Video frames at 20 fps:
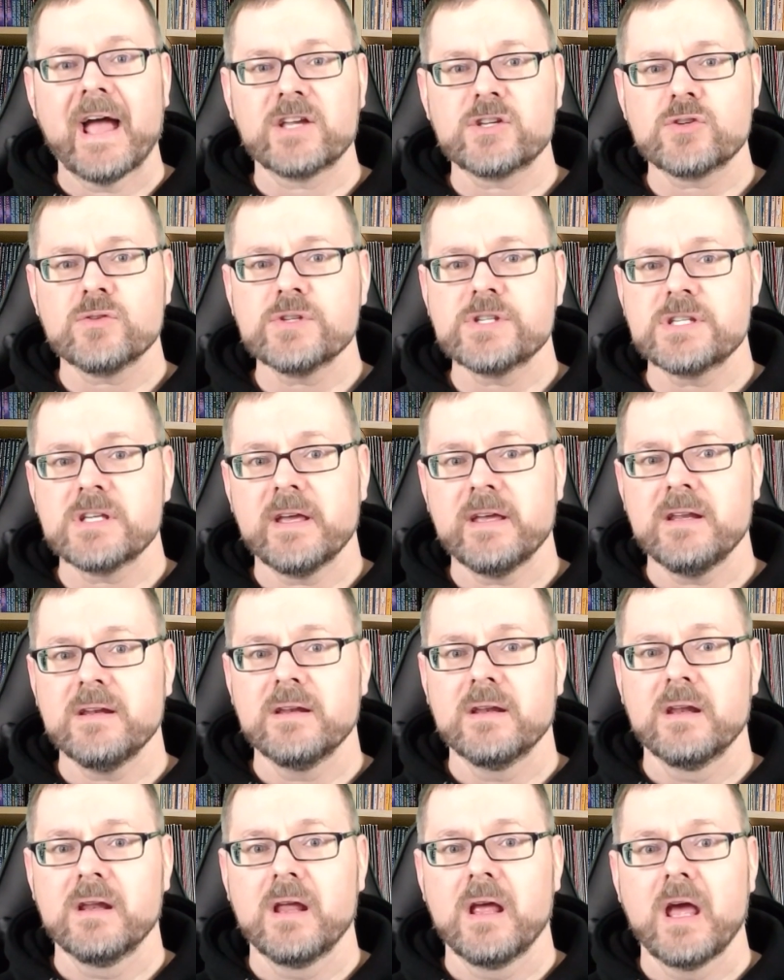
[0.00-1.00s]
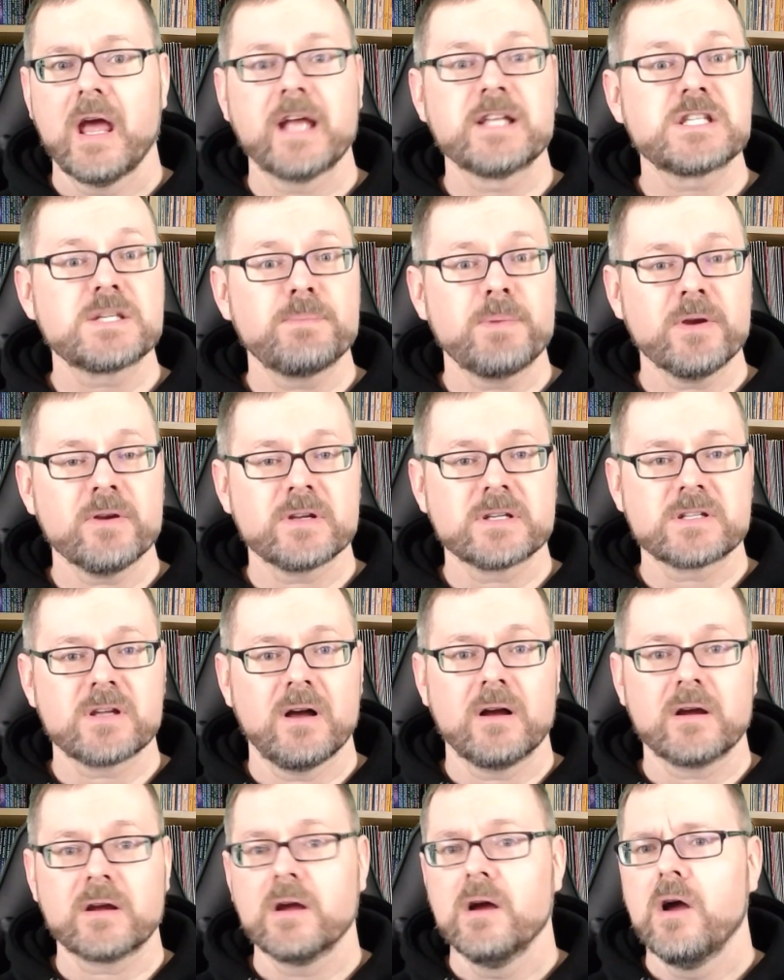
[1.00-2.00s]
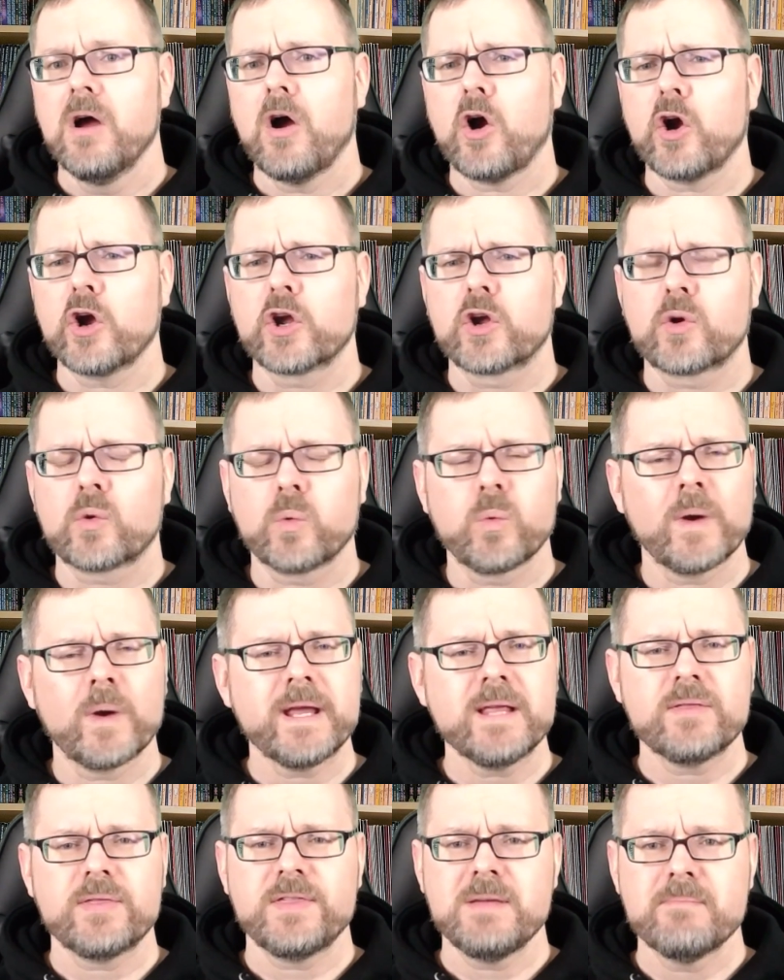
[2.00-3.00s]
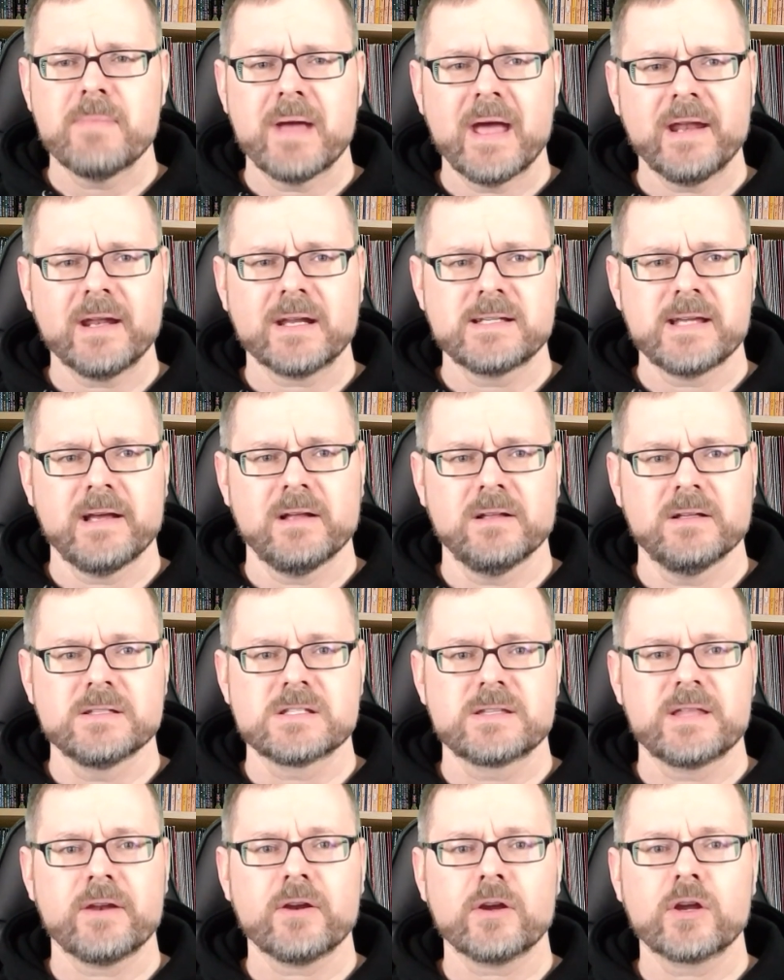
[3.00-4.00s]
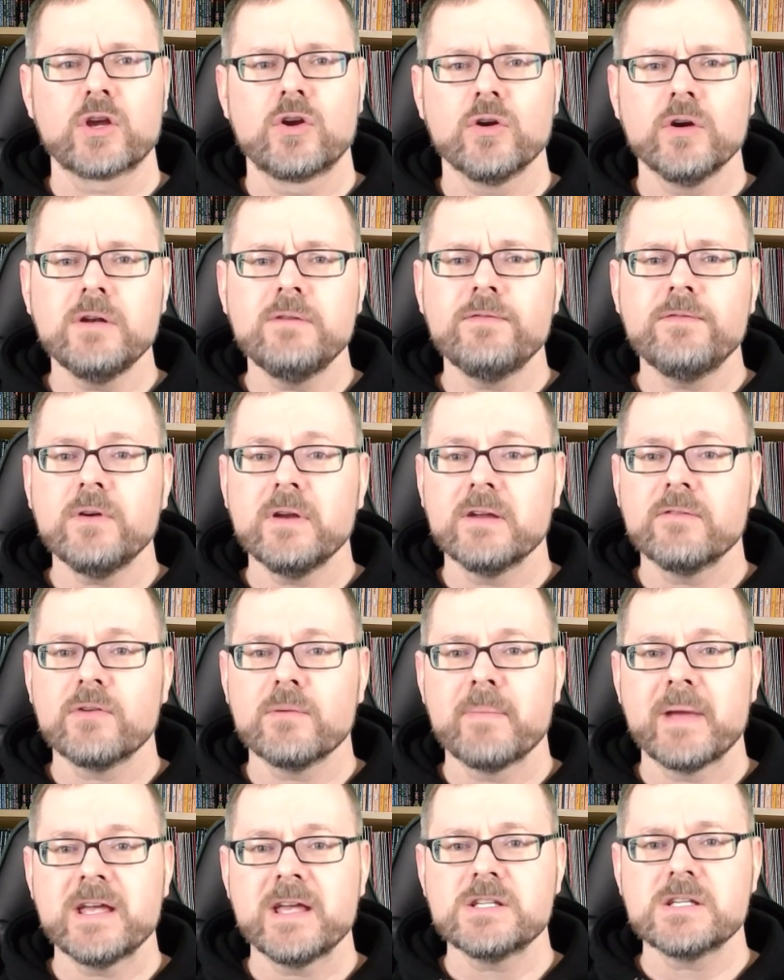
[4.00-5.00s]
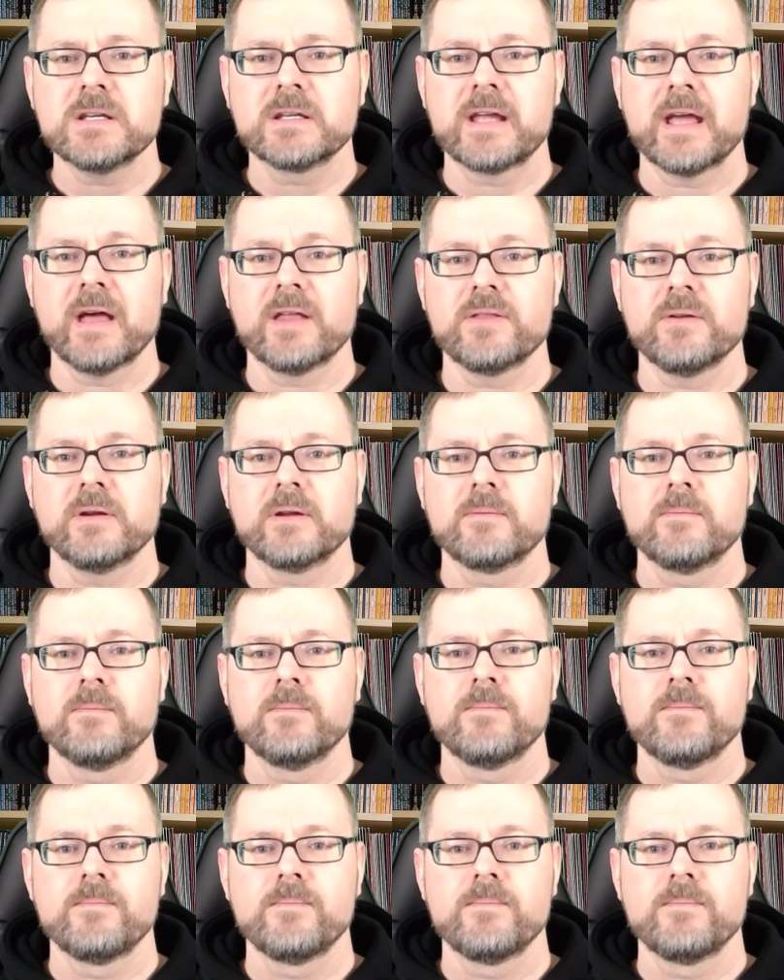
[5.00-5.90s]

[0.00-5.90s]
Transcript: Astral Sight and Spirit Talk are great thematic talents that are good for information gathering.